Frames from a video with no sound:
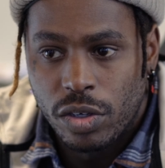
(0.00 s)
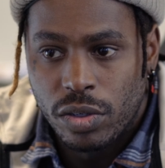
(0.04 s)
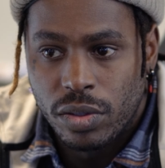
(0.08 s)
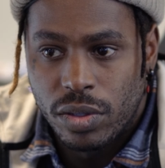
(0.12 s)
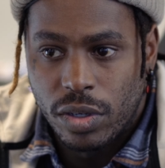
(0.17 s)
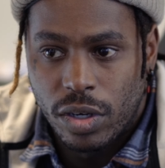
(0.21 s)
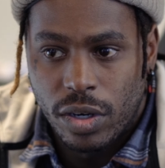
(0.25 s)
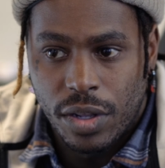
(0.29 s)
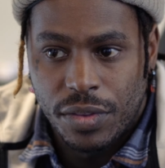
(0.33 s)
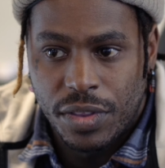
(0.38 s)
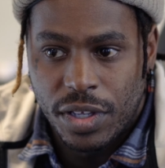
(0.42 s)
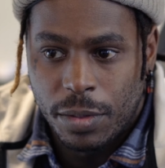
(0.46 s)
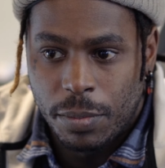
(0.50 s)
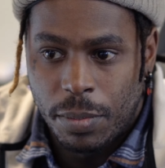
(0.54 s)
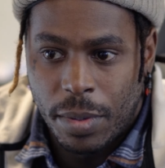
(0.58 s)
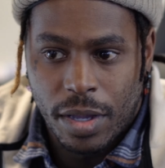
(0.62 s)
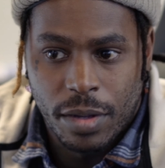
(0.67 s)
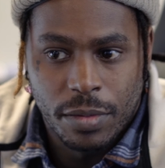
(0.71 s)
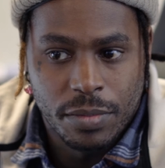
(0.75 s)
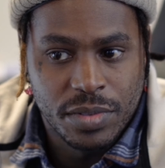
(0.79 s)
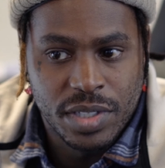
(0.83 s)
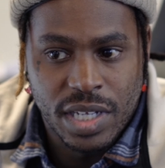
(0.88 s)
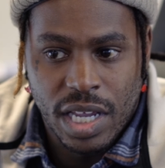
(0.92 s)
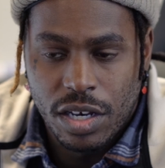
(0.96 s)
They're I think
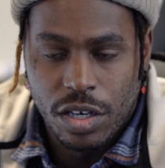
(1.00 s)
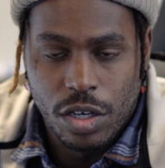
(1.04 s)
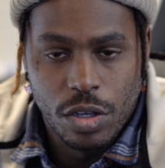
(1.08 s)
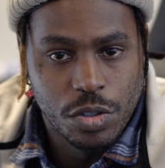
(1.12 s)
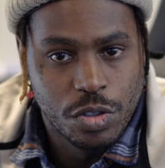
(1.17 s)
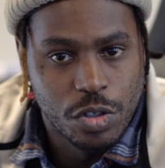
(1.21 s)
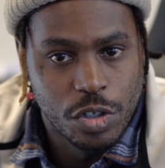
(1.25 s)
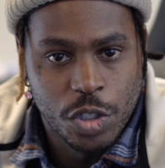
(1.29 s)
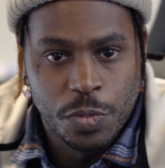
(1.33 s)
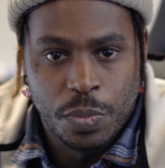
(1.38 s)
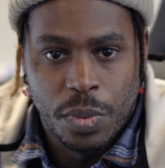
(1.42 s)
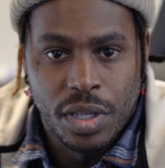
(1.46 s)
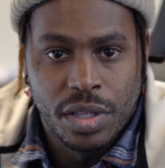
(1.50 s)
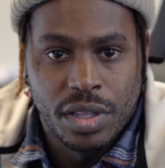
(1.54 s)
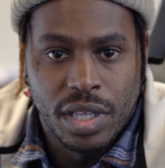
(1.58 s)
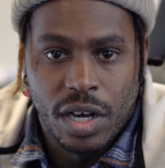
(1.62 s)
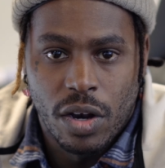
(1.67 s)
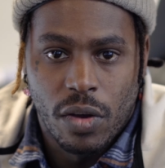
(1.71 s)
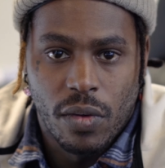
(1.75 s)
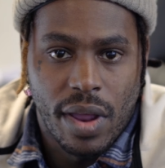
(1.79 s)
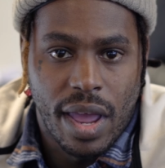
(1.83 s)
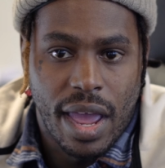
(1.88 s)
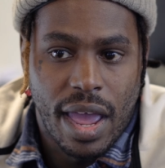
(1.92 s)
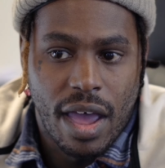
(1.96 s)
about 10 users, but they
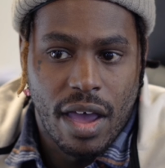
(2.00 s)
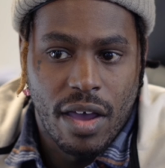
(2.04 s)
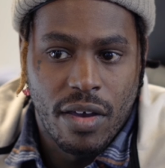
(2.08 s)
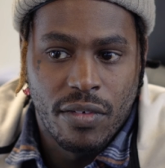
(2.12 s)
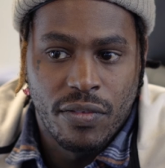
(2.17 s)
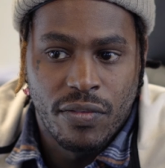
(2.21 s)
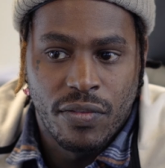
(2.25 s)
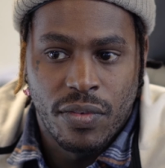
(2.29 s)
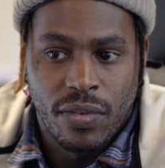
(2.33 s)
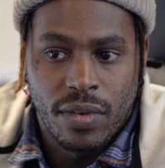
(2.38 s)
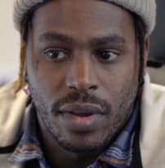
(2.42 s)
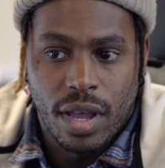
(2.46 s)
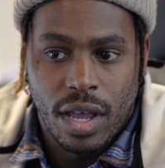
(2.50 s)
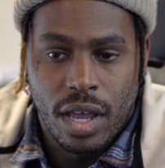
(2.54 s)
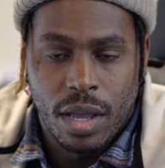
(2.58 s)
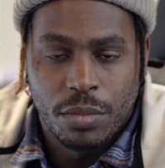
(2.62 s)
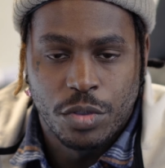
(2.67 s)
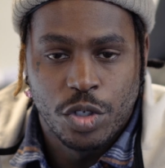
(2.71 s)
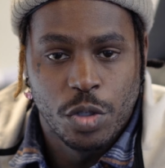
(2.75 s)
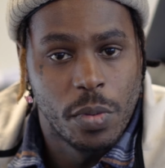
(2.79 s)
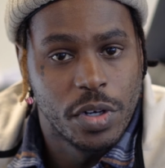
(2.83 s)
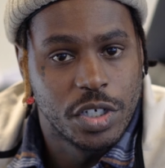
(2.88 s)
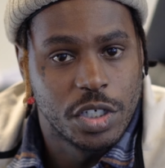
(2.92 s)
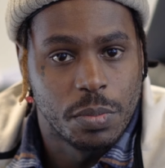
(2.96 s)
don't have um,
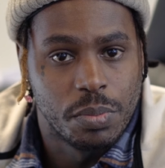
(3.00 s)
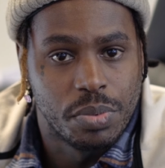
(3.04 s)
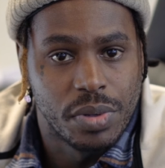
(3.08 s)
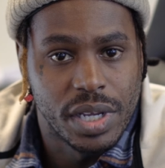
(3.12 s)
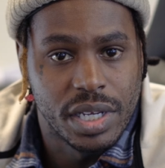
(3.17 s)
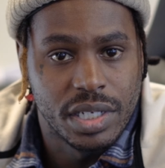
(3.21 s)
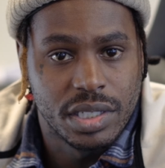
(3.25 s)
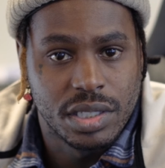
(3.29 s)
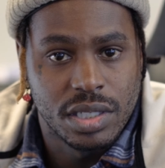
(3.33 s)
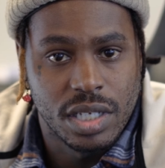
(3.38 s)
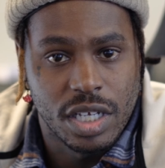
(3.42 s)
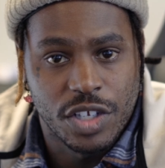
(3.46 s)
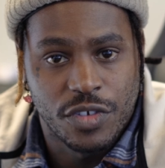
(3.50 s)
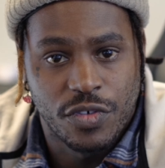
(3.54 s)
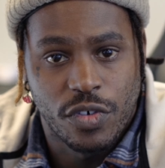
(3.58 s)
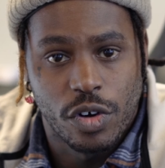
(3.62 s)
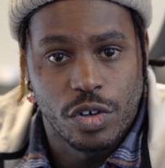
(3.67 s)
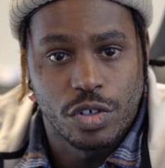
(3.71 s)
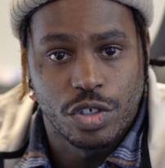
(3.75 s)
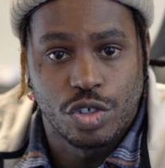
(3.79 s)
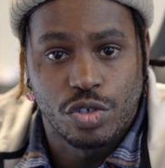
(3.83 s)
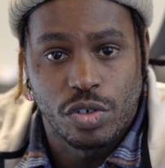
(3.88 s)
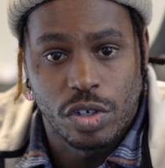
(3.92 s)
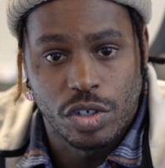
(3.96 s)
too much in place as
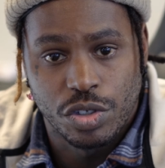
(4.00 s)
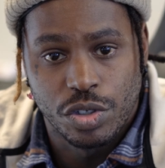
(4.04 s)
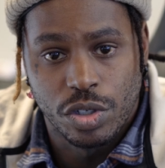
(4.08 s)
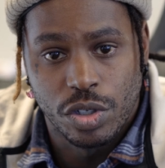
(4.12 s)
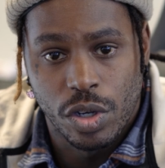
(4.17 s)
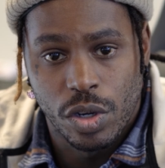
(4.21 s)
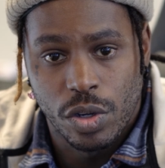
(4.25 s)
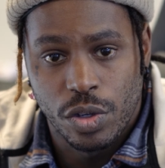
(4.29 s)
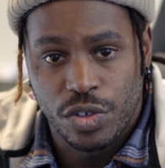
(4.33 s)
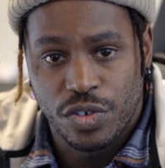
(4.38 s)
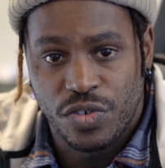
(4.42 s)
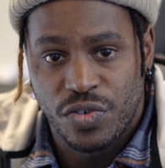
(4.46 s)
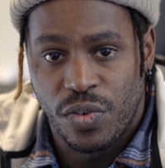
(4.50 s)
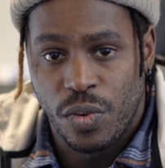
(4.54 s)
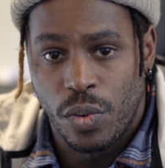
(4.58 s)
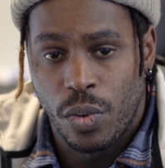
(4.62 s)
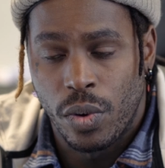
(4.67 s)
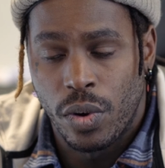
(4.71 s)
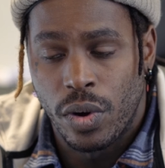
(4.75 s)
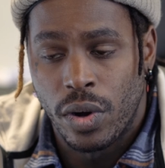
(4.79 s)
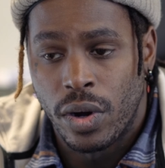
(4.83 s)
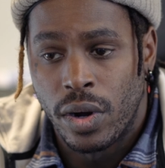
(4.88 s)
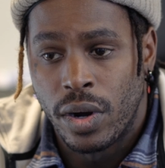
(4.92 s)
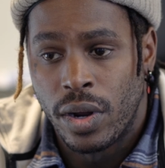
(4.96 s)
far as structure goes
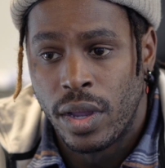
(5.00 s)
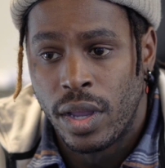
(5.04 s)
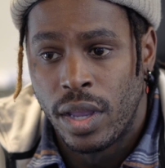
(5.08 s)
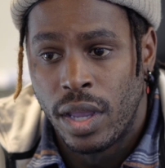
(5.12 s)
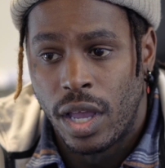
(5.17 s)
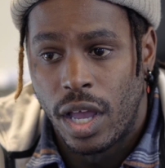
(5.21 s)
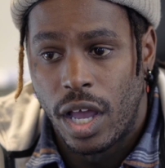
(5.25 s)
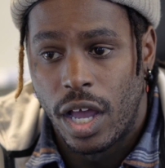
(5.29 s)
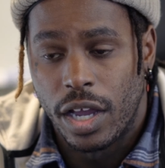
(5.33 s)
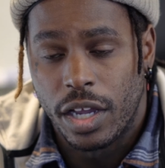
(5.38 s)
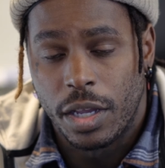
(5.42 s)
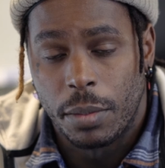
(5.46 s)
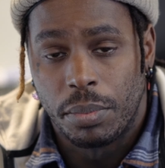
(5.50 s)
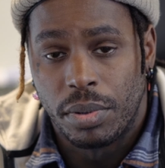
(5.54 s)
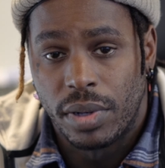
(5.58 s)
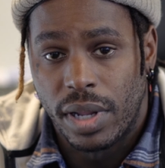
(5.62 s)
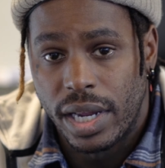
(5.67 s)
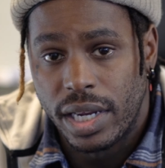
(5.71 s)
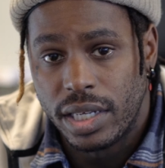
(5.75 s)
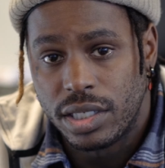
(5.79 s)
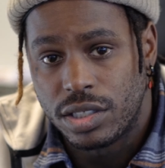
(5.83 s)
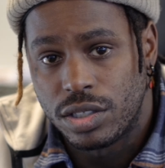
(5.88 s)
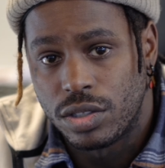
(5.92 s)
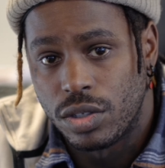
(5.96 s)
for uh,
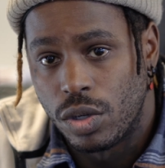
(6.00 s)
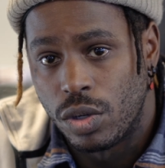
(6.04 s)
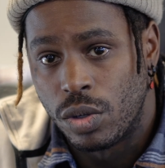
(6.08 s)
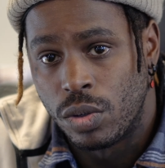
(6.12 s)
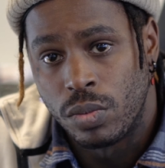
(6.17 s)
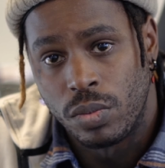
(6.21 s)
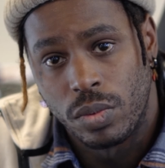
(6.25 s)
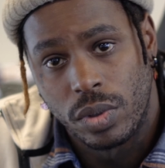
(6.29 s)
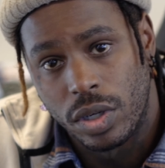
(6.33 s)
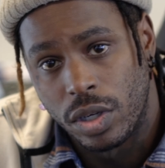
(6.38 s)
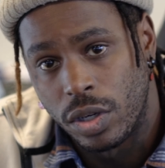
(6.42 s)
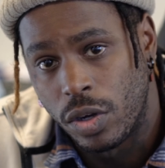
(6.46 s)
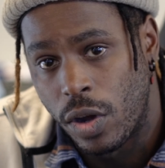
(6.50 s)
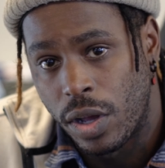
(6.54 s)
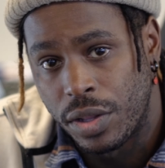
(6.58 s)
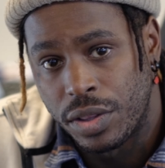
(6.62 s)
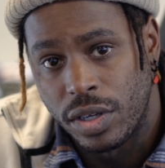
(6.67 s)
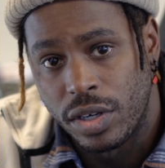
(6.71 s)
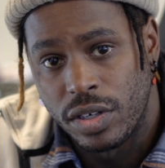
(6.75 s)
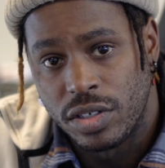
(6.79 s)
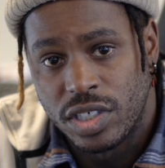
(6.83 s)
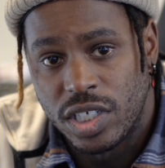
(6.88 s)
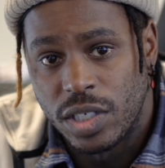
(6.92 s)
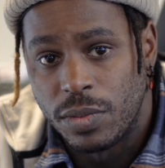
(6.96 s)
compliance. So we're going to go out
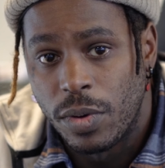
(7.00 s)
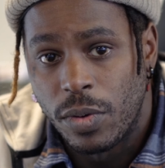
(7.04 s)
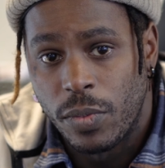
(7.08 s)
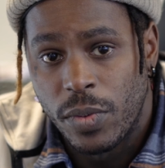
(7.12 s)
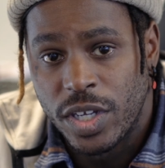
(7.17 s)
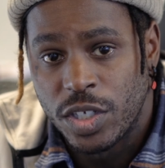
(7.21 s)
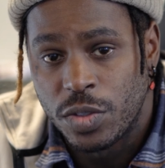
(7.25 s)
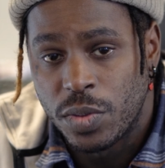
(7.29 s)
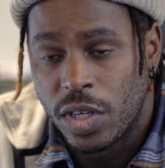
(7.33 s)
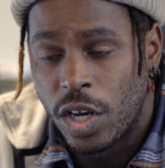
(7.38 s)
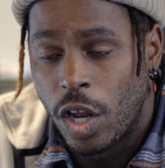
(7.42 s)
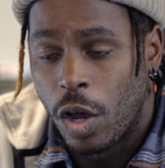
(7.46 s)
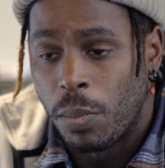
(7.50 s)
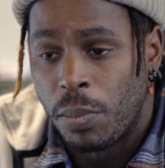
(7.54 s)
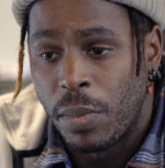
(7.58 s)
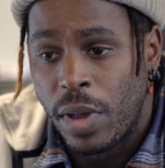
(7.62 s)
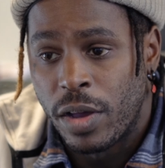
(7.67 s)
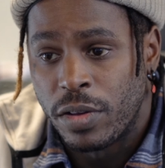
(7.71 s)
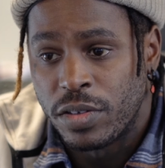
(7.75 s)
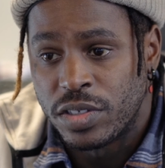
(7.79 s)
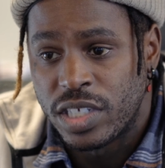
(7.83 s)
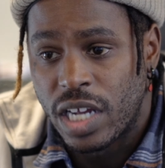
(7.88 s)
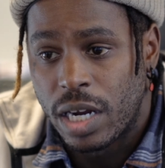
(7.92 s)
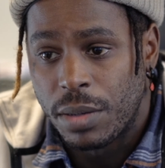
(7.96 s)
there and see what ways we can help
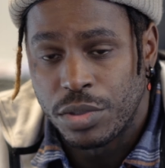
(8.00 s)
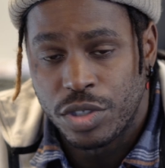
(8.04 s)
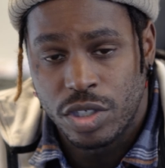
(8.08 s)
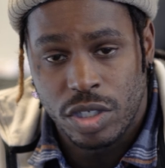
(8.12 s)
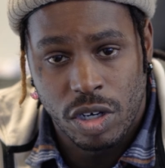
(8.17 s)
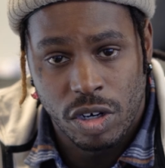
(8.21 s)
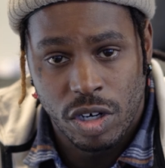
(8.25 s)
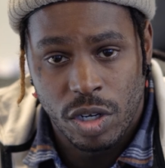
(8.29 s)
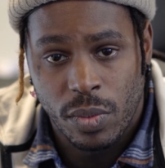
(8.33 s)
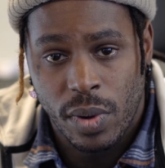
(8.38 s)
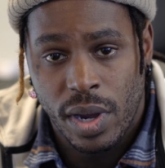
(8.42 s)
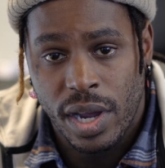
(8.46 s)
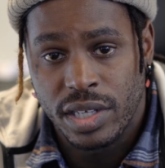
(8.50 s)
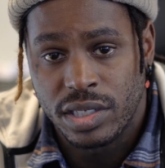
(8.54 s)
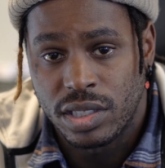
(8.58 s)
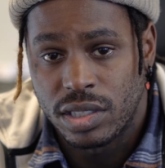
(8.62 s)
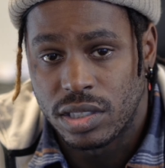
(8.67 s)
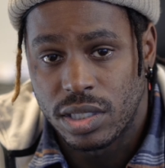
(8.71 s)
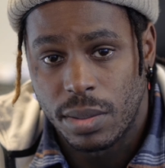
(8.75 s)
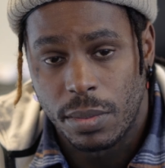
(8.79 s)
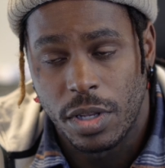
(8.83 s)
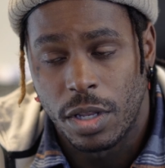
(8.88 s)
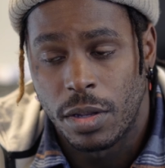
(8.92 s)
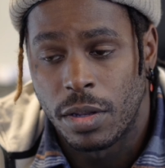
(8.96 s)
out cybersecurity wise and
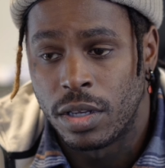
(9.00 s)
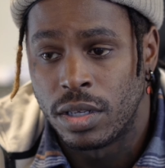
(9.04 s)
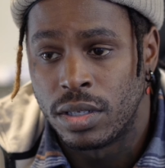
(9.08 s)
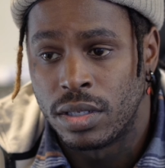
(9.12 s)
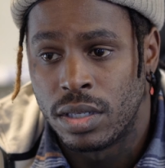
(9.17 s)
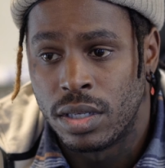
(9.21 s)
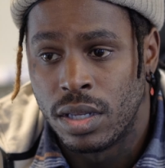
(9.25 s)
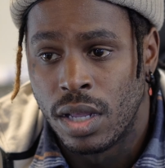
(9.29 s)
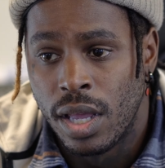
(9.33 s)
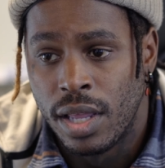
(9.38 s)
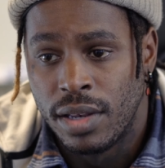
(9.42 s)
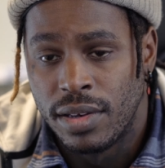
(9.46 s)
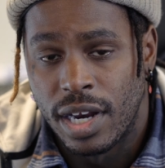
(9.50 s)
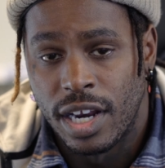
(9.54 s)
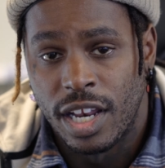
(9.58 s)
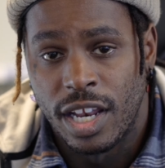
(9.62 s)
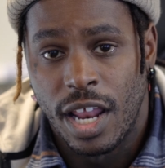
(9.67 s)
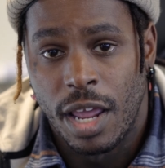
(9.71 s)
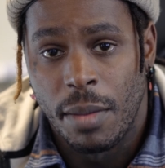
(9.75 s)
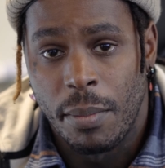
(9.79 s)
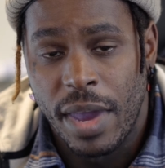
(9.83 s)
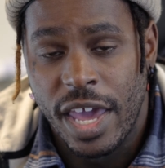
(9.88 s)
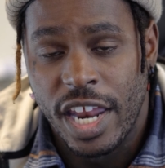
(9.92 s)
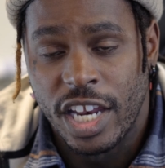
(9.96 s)
some of the
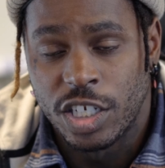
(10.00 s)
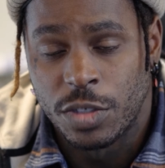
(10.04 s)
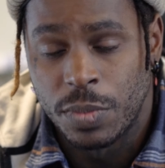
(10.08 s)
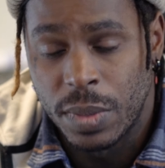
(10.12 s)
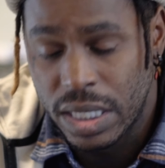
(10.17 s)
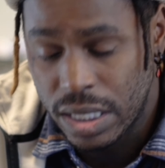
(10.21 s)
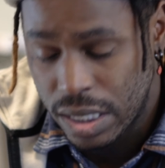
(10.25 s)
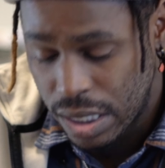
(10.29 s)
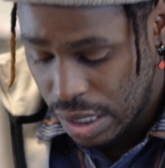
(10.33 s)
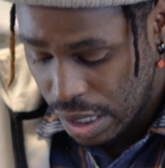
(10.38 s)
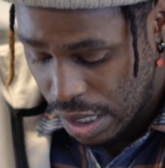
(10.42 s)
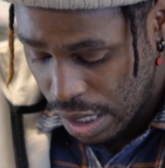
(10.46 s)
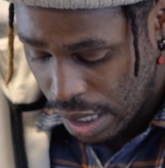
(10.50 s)
day-to-day management.